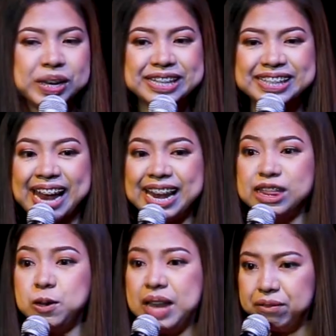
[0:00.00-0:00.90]
we
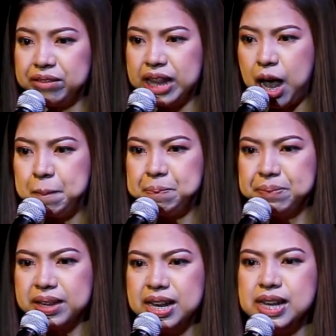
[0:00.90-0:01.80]
decided to level
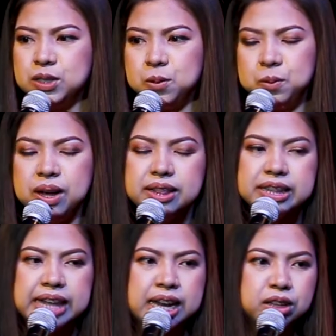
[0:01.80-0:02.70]
up. So the
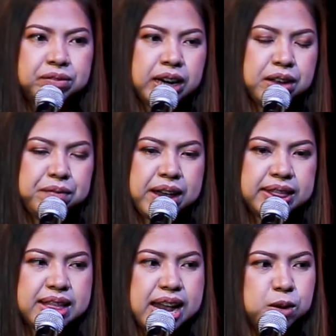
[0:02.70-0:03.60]
title of our
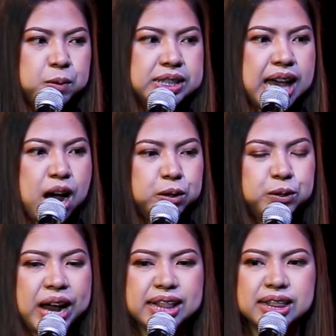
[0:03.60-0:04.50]
event then was How to
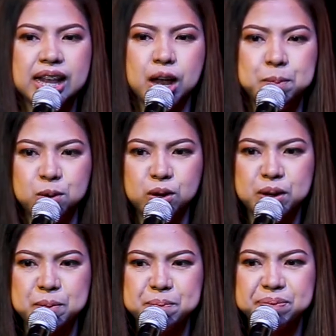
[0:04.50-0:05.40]
Write a
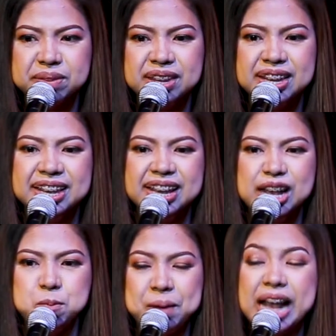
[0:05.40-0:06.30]
Book
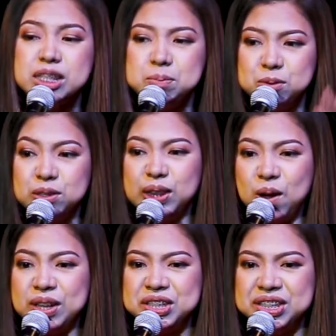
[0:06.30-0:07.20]
plus Book
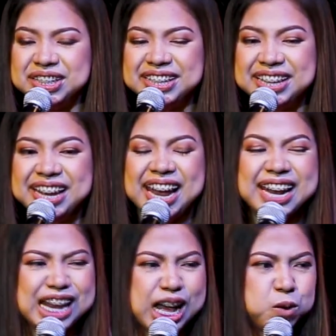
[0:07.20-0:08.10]
Launch,
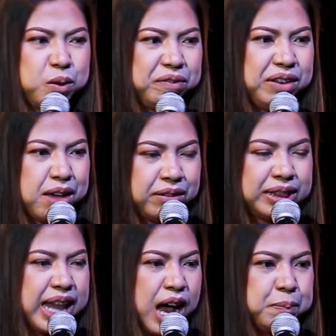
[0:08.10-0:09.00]
and now we've
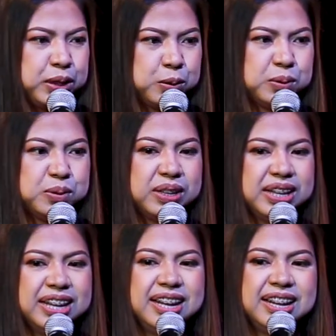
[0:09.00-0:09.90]
leveled up to
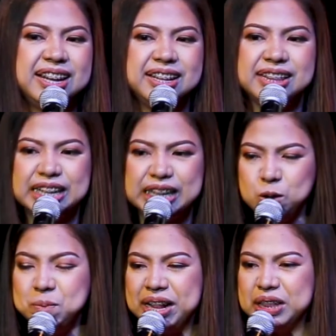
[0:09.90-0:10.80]
the
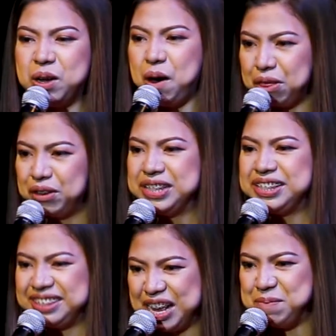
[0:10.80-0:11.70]
Global Authors
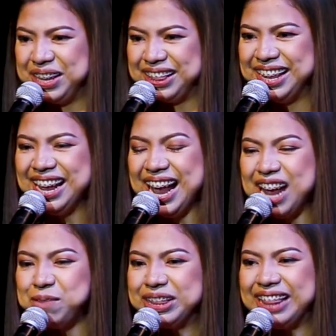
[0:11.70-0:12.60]
Summit.
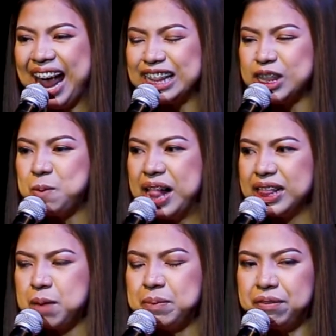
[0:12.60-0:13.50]
And we'd like to
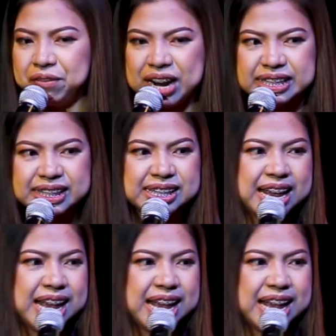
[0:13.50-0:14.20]
welcome the first